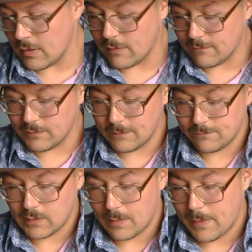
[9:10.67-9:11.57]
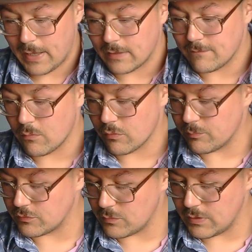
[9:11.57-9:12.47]
flip-flop back and forth
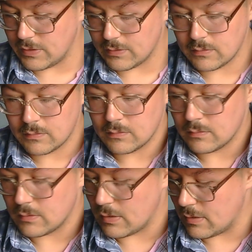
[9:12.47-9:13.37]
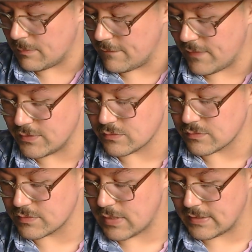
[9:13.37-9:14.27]
between
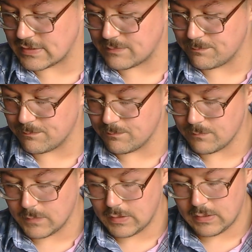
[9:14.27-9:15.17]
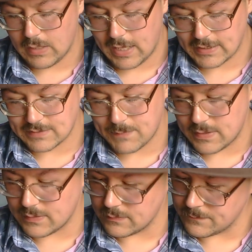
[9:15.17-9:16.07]
Avengers and the X-Men.